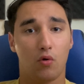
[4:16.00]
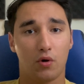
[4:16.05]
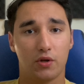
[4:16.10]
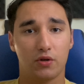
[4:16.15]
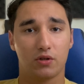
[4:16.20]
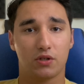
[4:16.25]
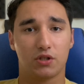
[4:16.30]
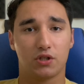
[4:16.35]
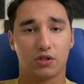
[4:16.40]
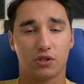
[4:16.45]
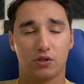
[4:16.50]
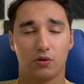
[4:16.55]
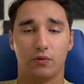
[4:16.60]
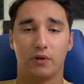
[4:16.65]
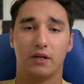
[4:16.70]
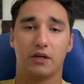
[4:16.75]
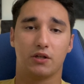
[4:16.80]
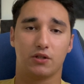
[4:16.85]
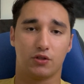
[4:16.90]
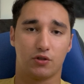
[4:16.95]
you can just do it
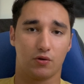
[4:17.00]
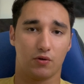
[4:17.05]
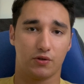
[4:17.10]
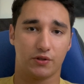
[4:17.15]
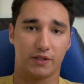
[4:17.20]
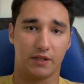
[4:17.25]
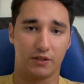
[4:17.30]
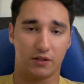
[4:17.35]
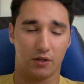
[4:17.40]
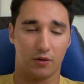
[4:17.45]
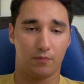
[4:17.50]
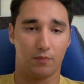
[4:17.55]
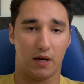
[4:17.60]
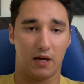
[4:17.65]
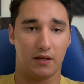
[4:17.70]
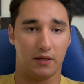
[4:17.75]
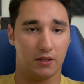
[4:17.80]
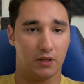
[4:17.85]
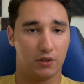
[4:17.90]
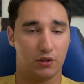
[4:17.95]
in Control Center
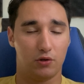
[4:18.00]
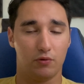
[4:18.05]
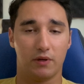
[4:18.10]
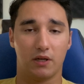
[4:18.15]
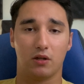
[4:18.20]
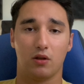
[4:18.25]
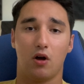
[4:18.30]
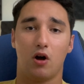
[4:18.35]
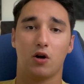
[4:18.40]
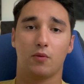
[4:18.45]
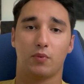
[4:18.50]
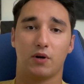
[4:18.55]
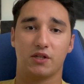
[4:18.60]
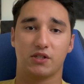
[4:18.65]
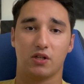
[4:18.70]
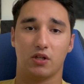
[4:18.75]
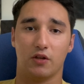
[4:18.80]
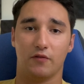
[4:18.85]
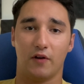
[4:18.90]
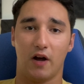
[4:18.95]
by doing a long press
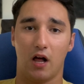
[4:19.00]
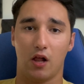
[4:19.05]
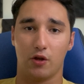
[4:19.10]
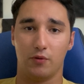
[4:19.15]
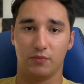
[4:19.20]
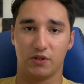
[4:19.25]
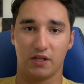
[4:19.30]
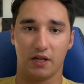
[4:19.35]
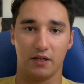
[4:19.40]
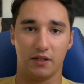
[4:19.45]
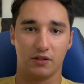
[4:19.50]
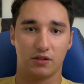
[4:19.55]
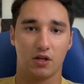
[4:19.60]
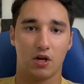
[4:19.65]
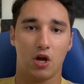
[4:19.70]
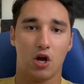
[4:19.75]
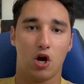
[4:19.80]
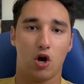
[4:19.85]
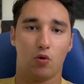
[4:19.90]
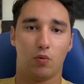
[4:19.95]
on the volume settings,
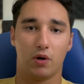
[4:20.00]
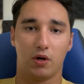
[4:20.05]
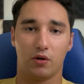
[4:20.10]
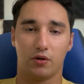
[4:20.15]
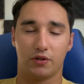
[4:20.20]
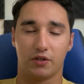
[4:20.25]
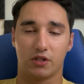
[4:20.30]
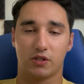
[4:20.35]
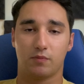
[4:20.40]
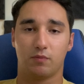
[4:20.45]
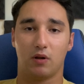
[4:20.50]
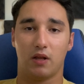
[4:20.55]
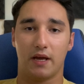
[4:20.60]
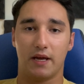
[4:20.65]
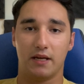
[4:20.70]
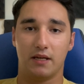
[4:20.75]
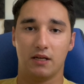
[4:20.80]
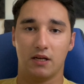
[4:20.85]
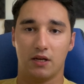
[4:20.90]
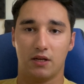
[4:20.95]
where it'll
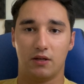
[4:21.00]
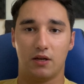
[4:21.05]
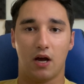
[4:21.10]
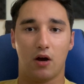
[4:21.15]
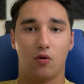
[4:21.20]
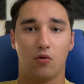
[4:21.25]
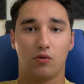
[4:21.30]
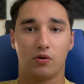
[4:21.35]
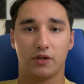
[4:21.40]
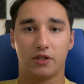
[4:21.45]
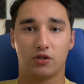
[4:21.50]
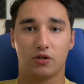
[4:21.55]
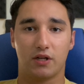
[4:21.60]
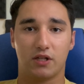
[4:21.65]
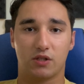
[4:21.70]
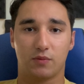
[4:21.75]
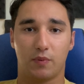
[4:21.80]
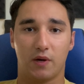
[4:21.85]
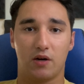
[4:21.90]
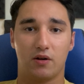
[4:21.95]
display not only
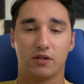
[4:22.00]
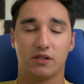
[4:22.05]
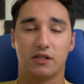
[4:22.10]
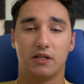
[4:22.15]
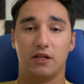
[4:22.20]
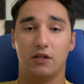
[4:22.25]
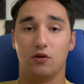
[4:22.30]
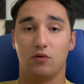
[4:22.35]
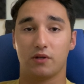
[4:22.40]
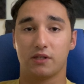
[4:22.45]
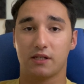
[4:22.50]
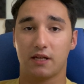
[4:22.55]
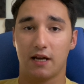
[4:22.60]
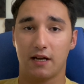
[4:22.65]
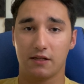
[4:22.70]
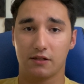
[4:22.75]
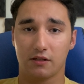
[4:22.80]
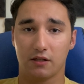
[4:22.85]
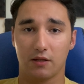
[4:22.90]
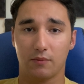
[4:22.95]
transparency and noise
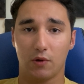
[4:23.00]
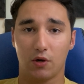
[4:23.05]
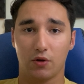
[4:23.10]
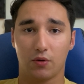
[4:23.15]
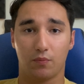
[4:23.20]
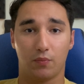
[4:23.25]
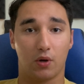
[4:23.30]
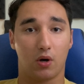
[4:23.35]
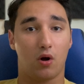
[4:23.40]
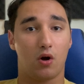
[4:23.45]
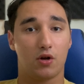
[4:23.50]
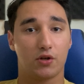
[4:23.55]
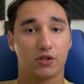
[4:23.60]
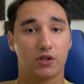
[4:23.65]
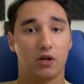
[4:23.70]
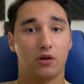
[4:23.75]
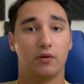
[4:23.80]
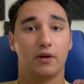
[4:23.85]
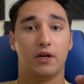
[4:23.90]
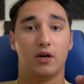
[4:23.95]
canceling mode, but
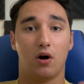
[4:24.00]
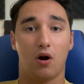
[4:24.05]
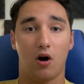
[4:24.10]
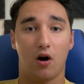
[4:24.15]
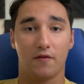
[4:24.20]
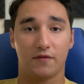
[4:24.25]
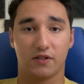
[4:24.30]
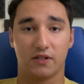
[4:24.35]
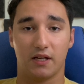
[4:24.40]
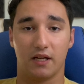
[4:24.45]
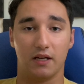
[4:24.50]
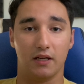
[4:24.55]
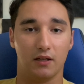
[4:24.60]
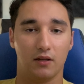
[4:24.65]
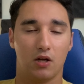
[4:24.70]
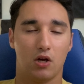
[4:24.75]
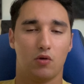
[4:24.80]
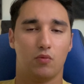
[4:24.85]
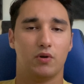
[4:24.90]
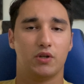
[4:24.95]
also an off setting,
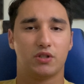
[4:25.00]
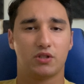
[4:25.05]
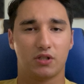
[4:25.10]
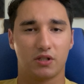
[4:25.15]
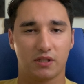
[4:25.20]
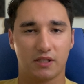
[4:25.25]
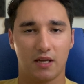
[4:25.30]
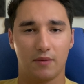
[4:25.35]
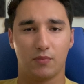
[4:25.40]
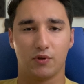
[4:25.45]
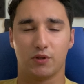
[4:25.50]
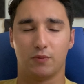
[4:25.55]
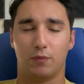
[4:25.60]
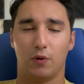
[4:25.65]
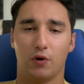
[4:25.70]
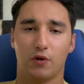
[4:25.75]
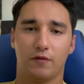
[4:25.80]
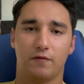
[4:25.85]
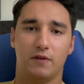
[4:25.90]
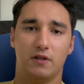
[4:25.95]
which disables
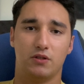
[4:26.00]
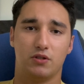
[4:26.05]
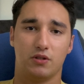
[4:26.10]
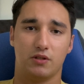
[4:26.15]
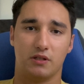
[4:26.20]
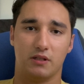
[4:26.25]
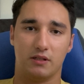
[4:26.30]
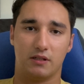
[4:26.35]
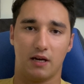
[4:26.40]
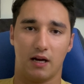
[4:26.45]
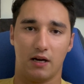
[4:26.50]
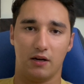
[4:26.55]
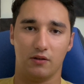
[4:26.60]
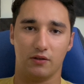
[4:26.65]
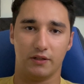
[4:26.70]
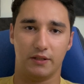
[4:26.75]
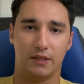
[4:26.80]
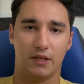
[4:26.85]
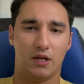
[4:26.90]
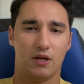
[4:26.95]
both features
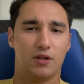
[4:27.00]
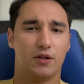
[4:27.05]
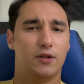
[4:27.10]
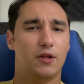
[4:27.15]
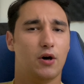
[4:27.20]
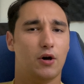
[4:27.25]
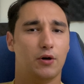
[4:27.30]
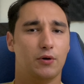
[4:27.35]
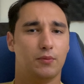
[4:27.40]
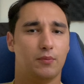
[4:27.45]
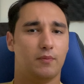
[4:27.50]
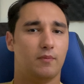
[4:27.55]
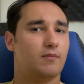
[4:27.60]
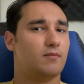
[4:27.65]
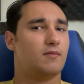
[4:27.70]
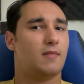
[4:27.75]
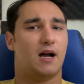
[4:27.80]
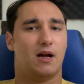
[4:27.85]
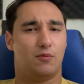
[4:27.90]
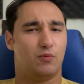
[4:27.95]
entirely. Though
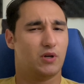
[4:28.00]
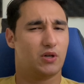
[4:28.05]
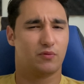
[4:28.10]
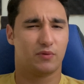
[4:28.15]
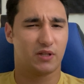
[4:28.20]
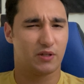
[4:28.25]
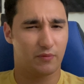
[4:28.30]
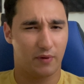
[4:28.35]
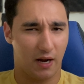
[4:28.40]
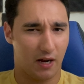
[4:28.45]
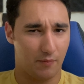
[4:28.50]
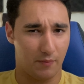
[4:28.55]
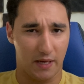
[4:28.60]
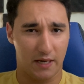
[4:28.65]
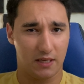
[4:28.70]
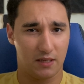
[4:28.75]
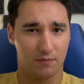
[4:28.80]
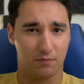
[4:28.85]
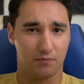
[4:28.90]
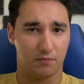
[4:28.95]
I wouldn't really recommend
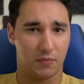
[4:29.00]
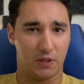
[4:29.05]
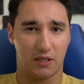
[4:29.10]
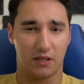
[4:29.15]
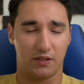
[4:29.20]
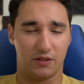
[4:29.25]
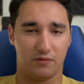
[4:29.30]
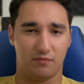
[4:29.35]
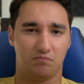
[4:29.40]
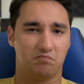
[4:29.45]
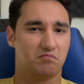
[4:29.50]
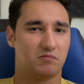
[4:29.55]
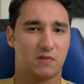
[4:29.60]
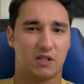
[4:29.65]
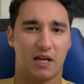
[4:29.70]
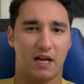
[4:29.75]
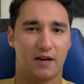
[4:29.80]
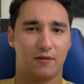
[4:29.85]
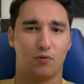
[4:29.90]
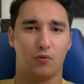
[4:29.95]
it because it's
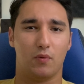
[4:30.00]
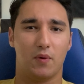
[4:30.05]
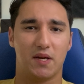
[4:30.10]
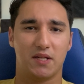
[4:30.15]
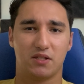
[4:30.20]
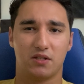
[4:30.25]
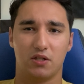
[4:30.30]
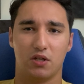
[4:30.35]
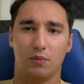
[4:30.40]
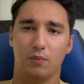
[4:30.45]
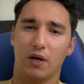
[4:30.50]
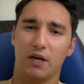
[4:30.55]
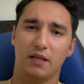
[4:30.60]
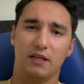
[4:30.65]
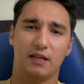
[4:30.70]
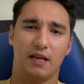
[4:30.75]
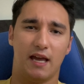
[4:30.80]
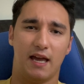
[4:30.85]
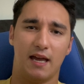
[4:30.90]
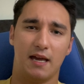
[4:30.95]
kind of a waste of your
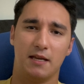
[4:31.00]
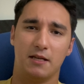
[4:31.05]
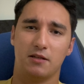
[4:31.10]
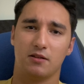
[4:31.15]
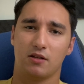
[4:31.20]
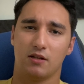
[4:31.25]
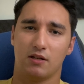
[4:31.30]
money, and